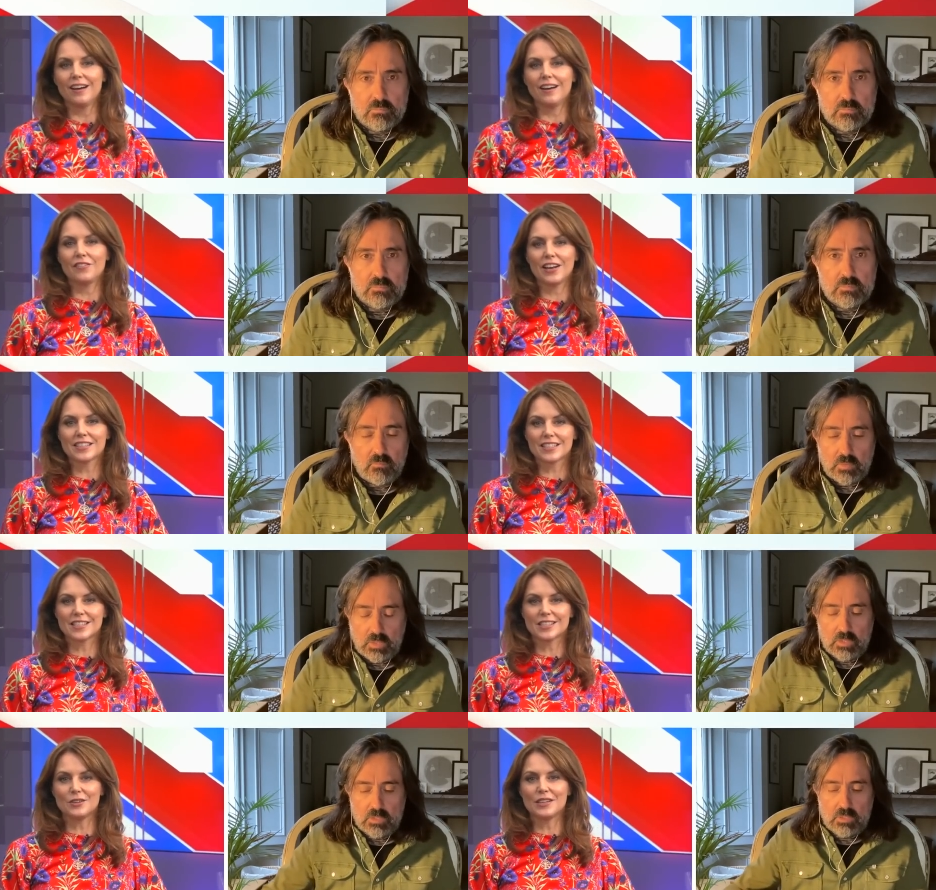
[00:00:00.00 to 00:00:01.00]
Speaker 1: uh, eventually
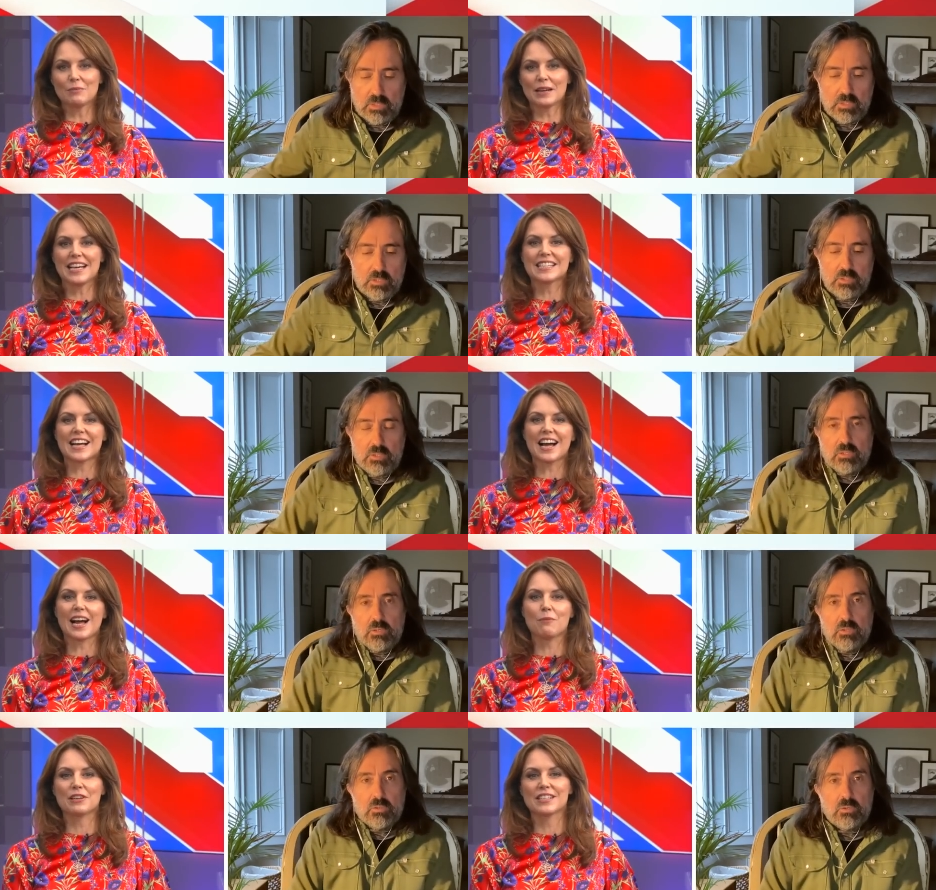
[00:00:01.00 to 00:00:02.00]
soon, Neil. But it is that
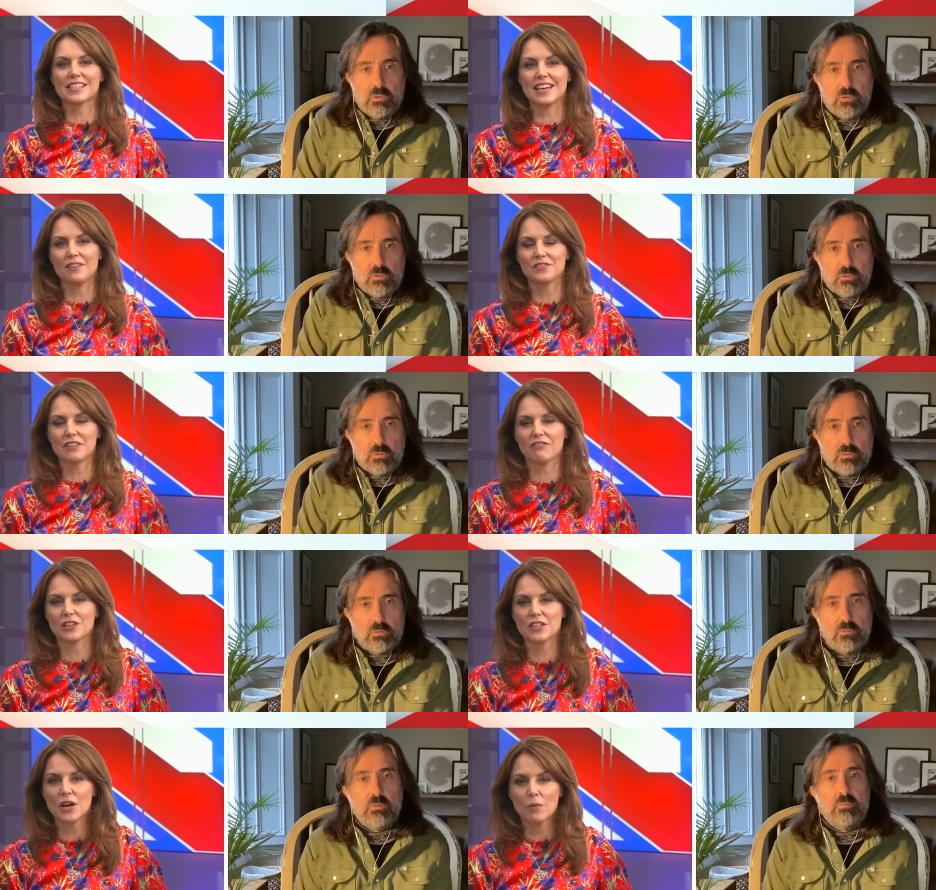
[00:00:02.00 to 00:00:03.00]
hybrid, isn't it, of
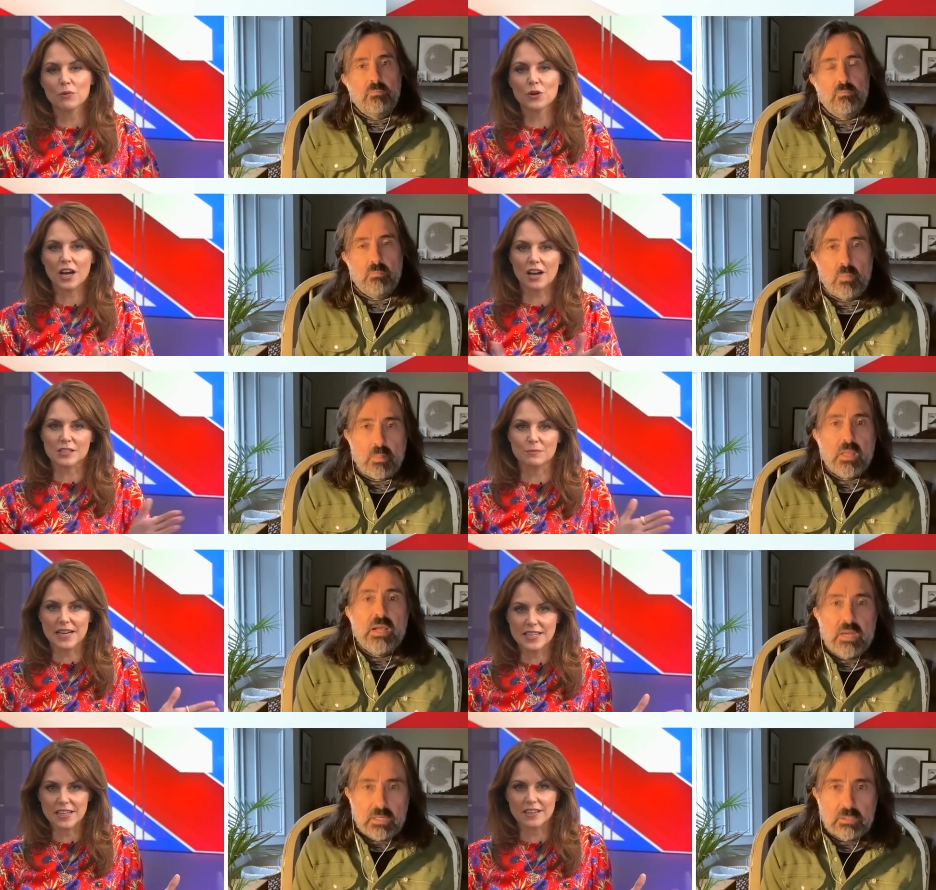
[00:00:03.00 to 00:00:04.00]
different broadcast
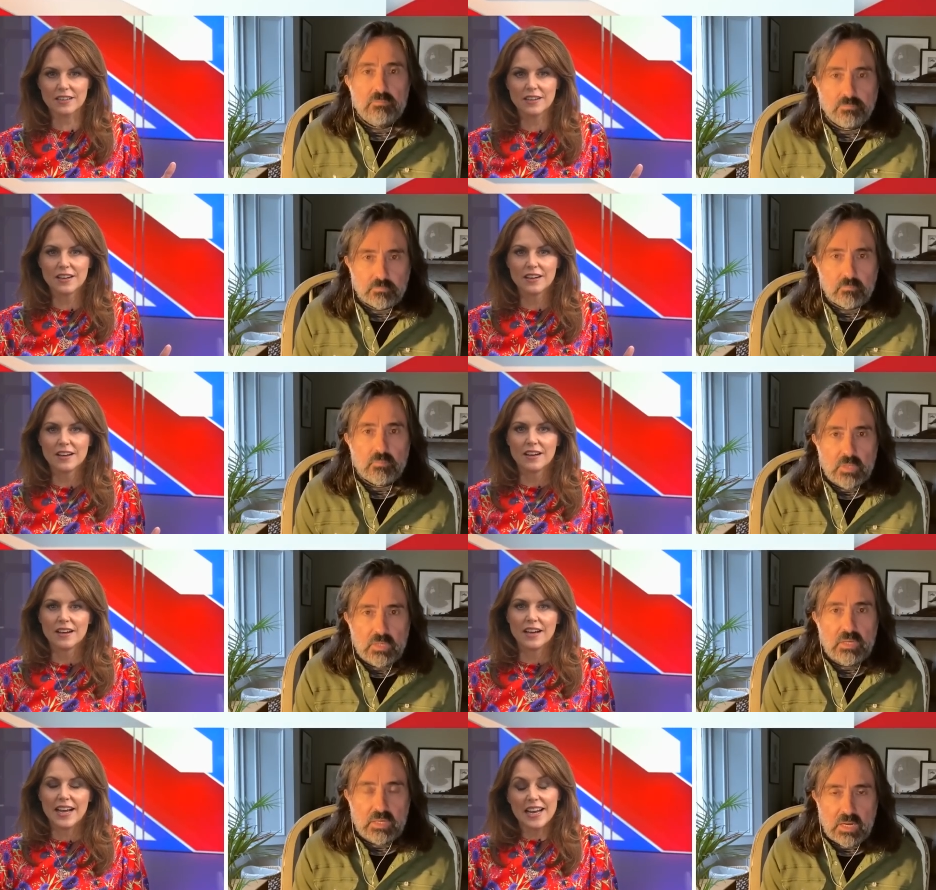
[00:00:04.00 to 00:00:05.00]
media.
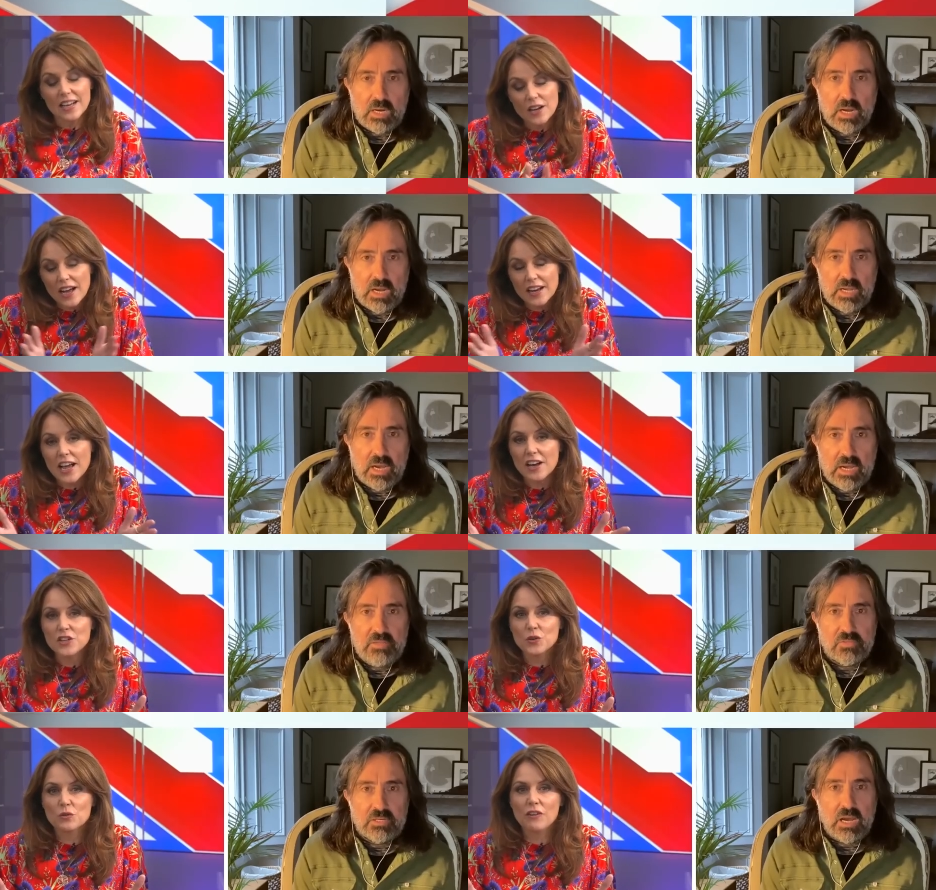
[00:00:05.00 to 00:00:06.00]
And,
Speaker 2: I, I and
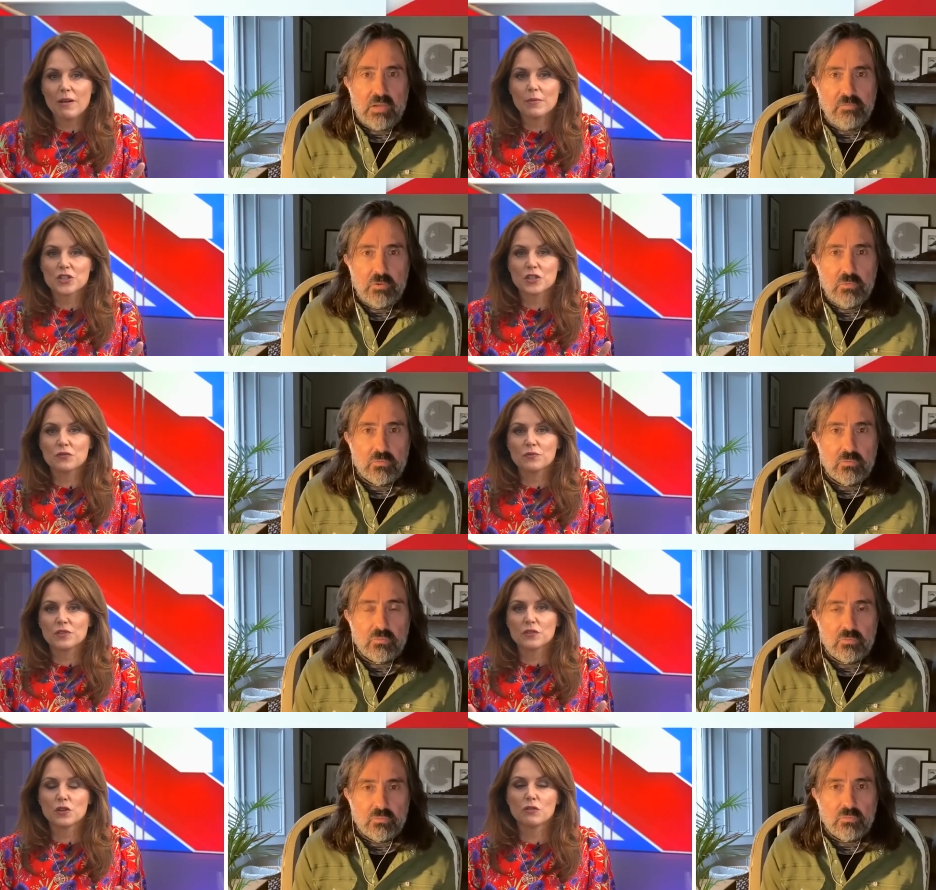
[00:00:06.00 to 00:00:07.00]
you're think, very I much feel, at
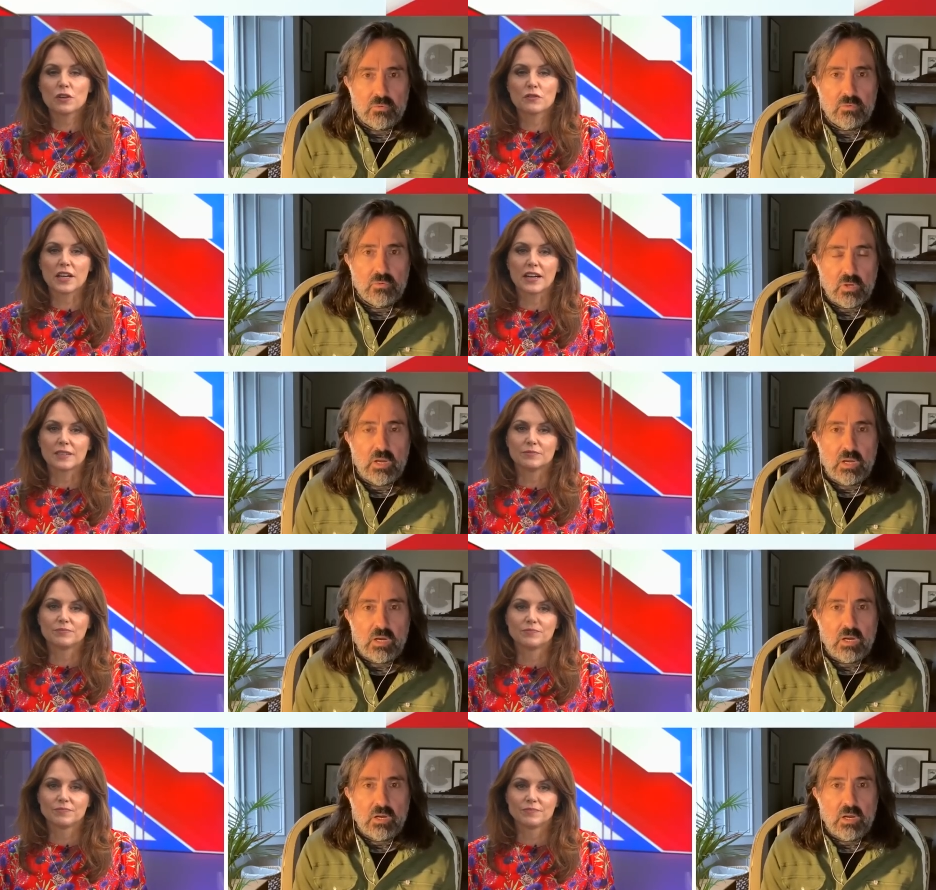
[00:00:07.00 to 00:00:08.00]
the forefront of that. I,
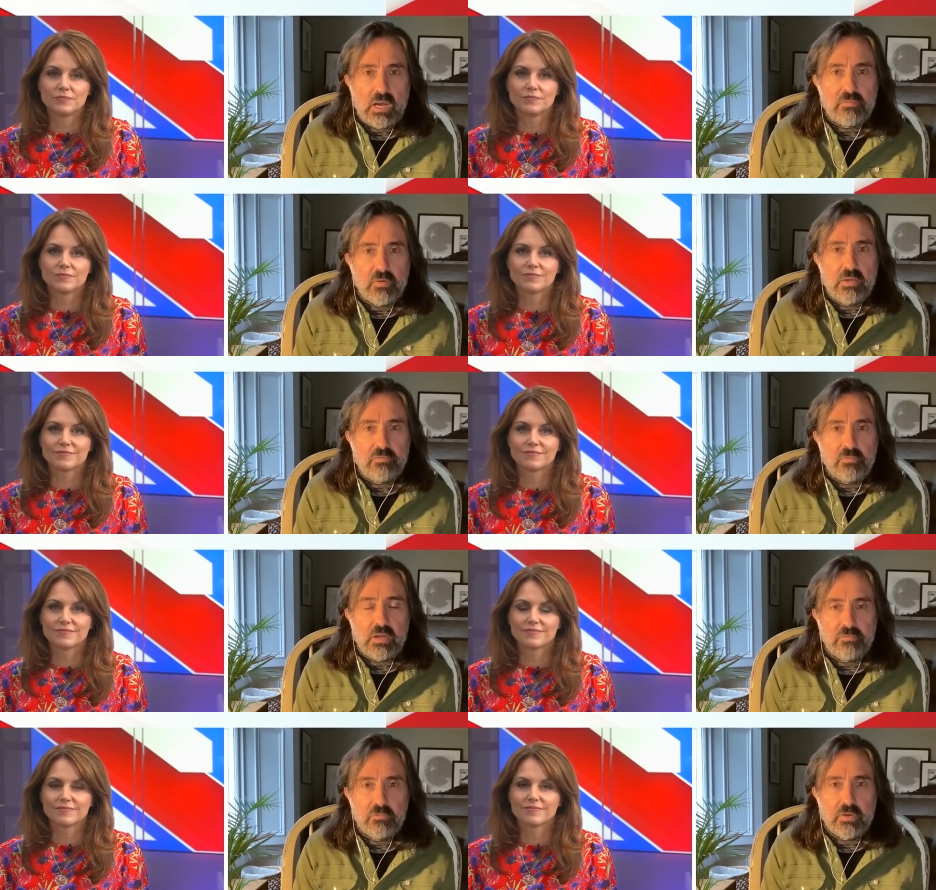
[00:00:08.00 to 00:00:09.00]
I, I, I
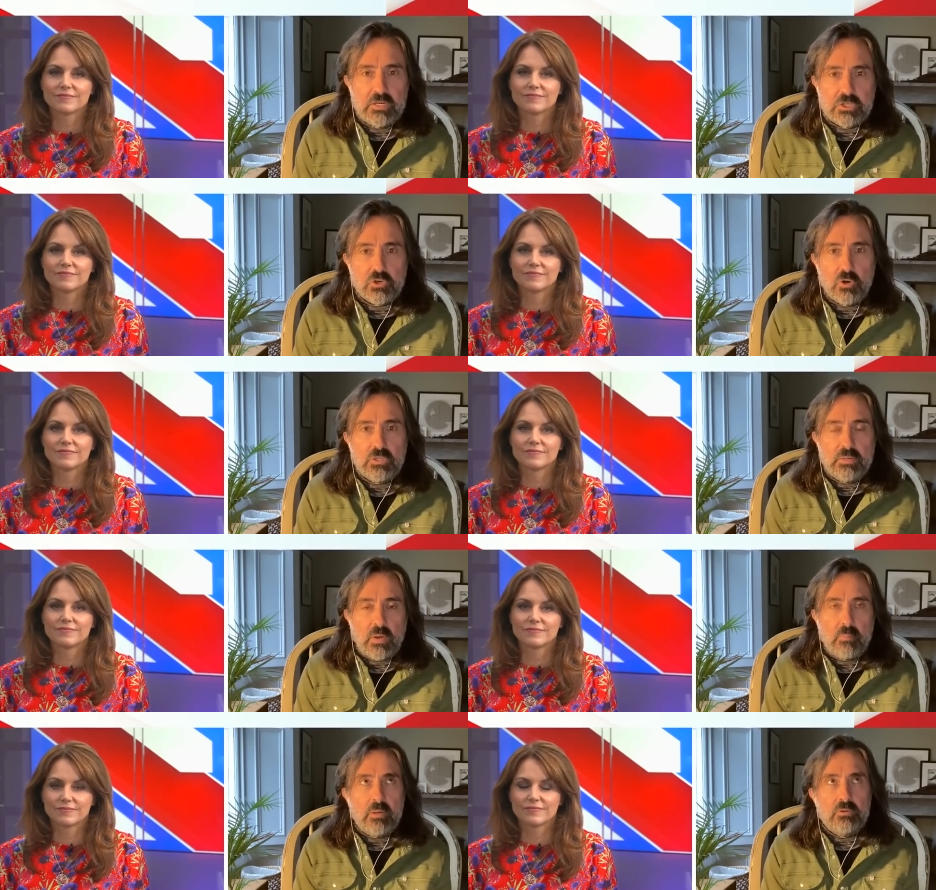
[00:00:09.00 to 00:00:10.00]
feel very strongly
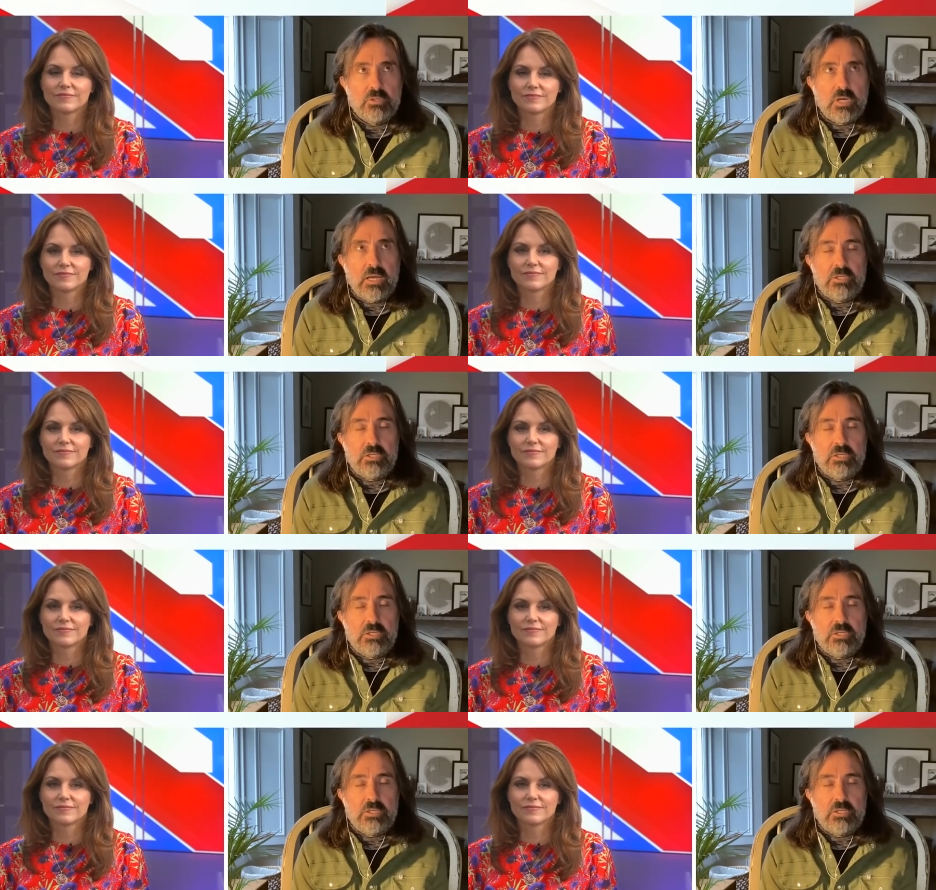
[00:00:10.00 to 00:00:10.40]
about uh,